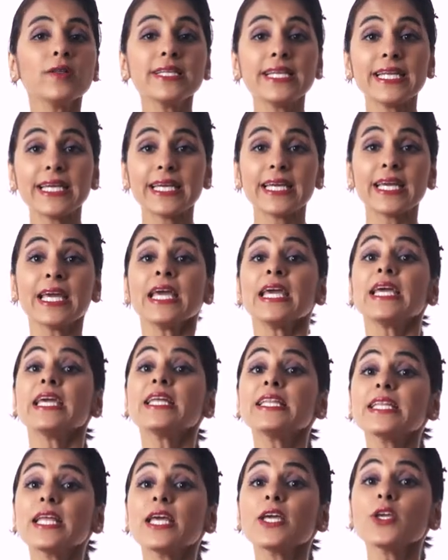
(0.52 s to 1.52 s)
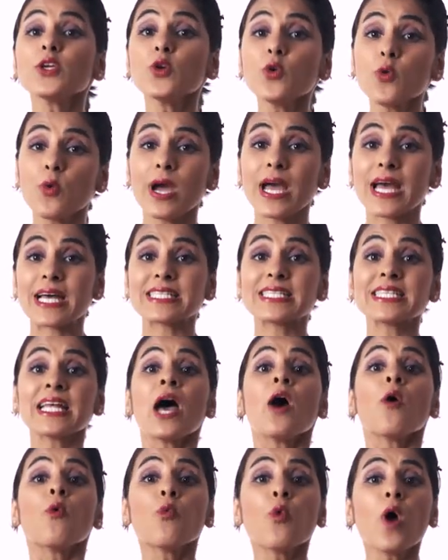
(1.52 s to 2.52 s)
Only in the U S,
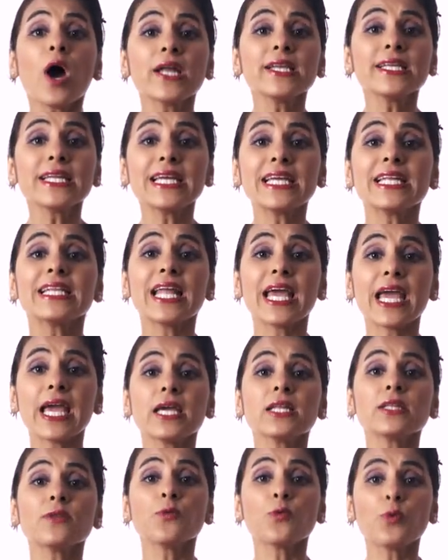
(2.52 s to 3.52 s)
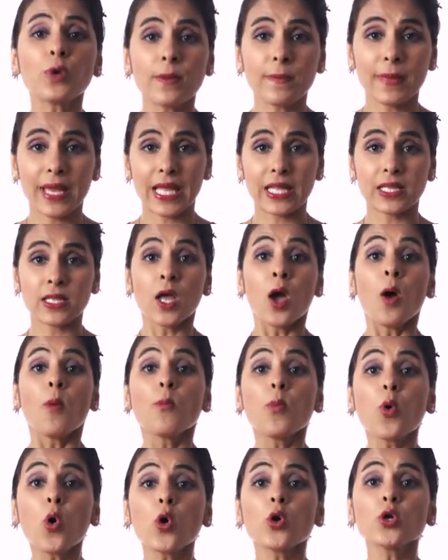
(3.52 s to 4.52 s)
one in eight women
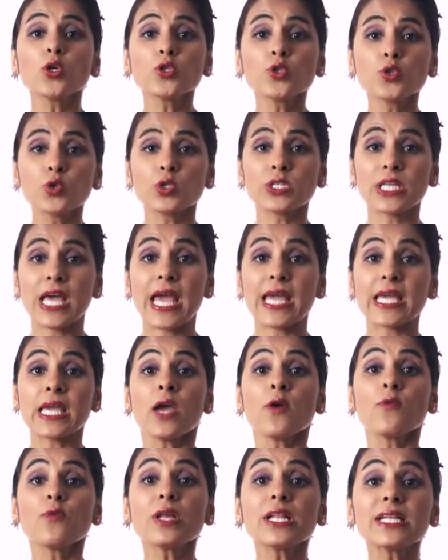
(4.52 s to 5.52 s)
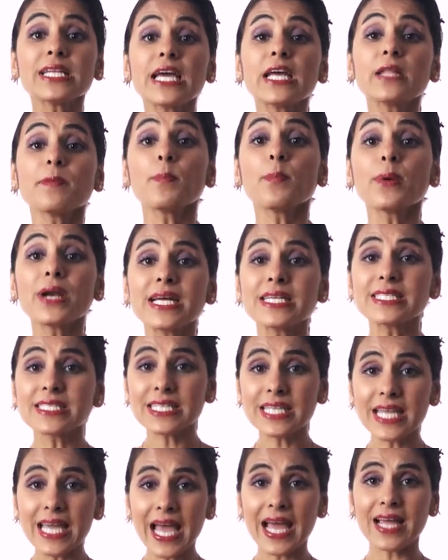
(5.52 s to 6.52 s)
born today will get breast
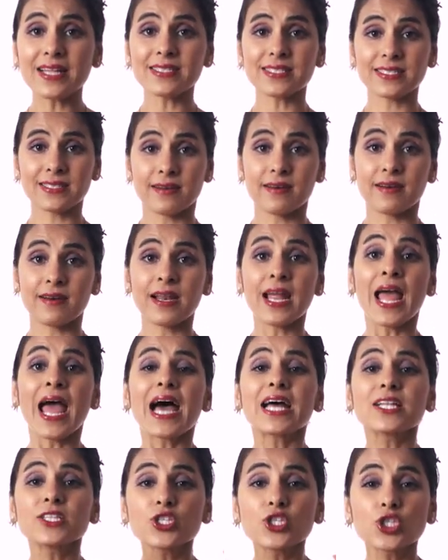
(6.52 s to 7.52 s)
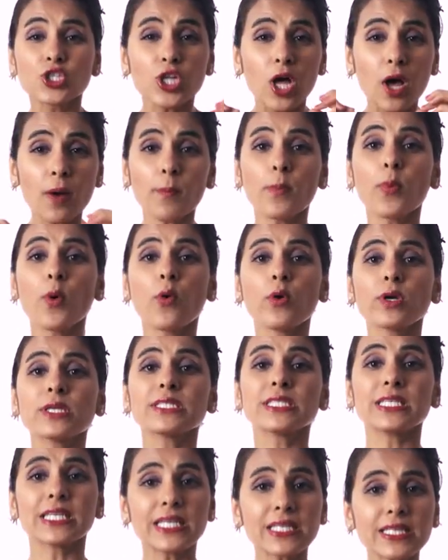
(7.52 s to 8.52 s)
cancer at some
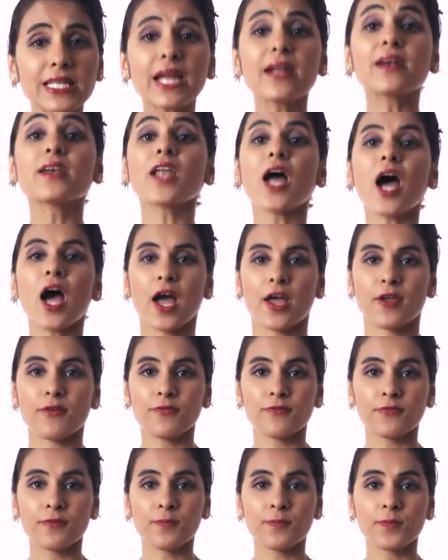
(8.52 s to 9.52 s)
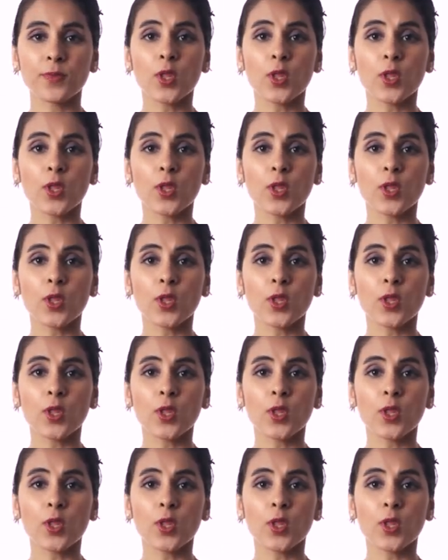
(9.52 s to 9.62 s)
point in their life.